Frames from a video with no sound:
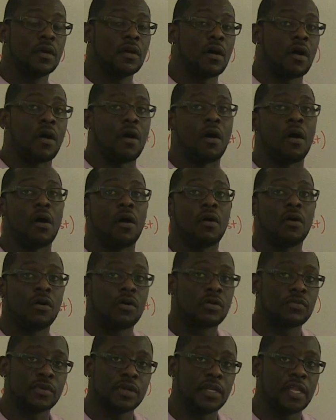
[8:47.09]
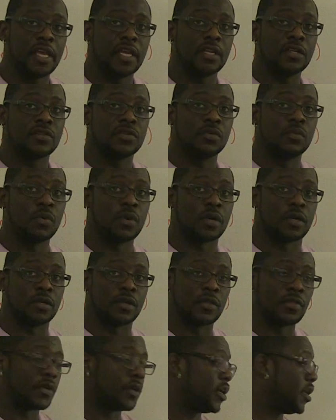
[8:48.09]
are all related to one
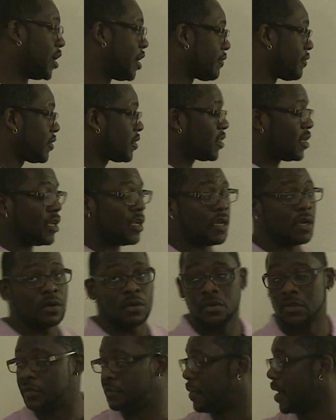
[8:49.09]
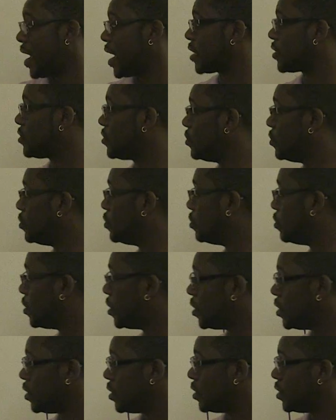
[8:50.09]
another. And everything goes back to
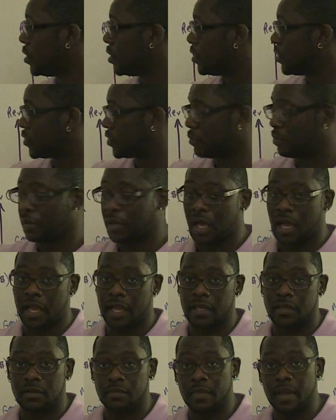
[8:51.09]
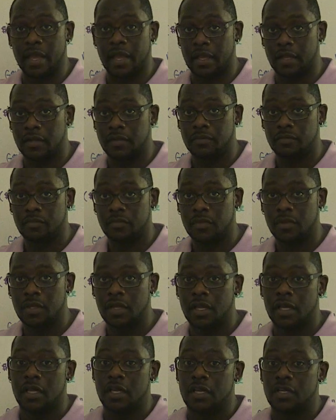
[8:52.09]
supply and demand.
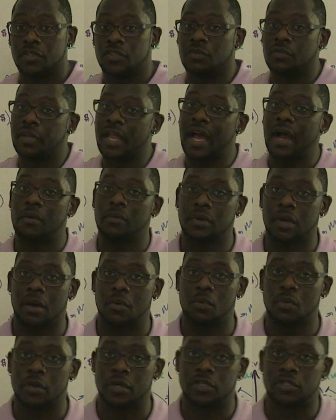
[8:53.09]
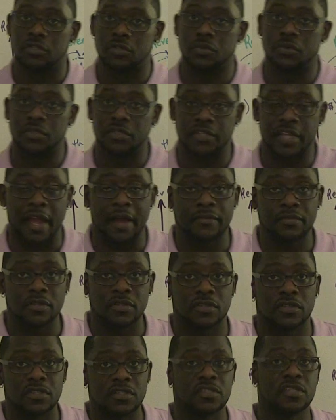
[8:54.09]
So now what I want to do is,
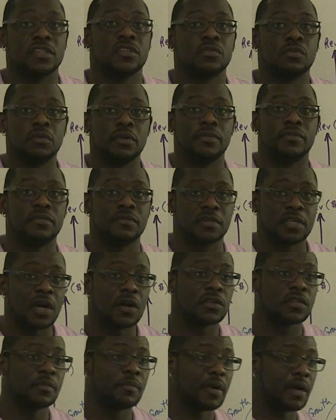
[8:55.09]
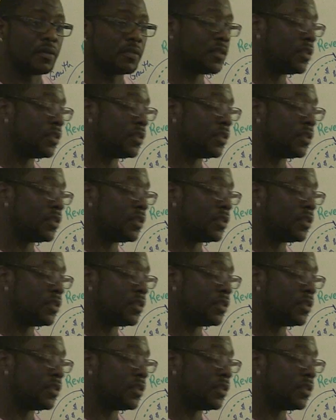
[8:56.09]
since we've talked about